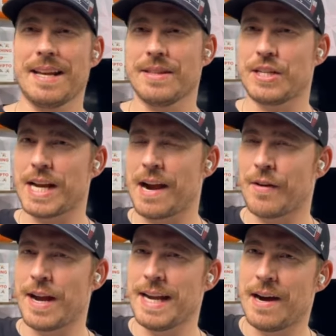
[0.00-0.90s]
in the chat
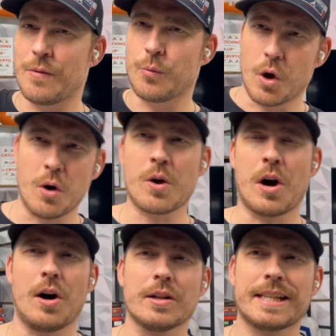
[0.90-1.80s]
right now, roll
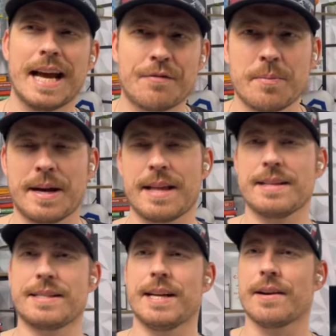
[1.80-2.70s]
call to everybody
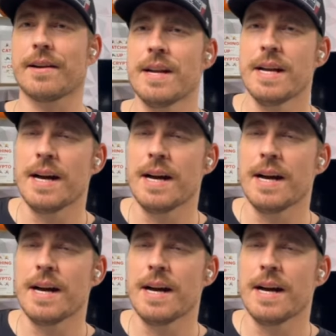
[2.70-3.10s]
that's here.